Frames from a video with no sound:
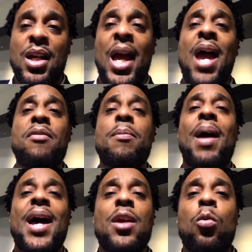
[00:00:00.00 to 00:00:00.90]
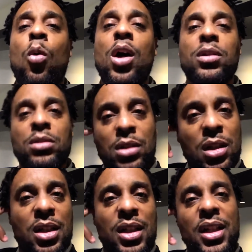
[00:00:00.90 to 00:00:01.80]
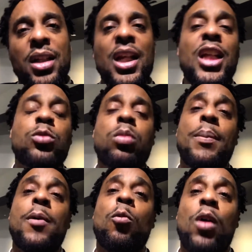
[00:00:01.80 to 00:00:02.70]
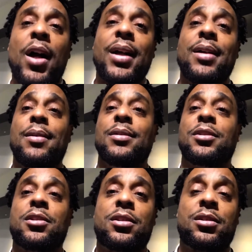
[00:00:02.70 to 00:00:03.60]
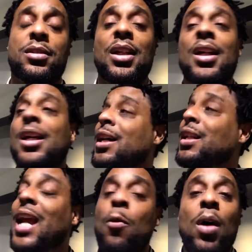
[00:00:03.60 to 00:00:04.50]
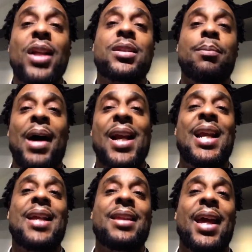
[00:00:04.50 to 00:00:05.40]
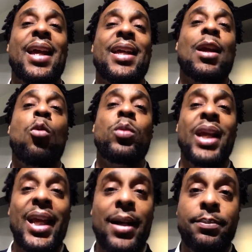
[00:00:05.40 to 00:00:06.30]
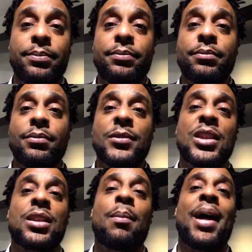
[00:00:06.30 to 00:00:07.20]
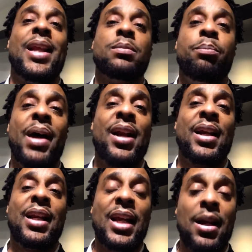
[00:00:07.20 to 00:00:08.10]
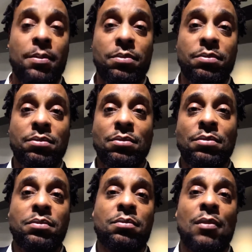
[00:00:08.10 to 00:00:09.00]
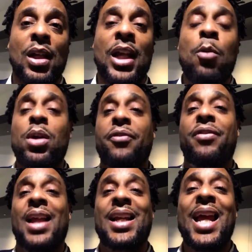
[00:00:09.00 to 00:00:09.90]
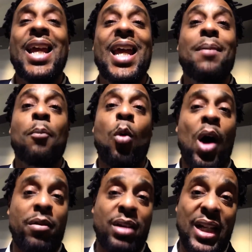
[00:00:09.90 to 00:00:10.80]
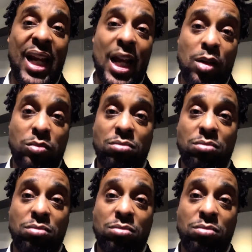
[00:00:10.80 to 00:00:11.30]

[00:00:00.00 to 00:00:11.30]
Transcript: Everybody wants these women want they want somebody they think don't need them, somebody that's better than them. They want to feel like they get more out the deal.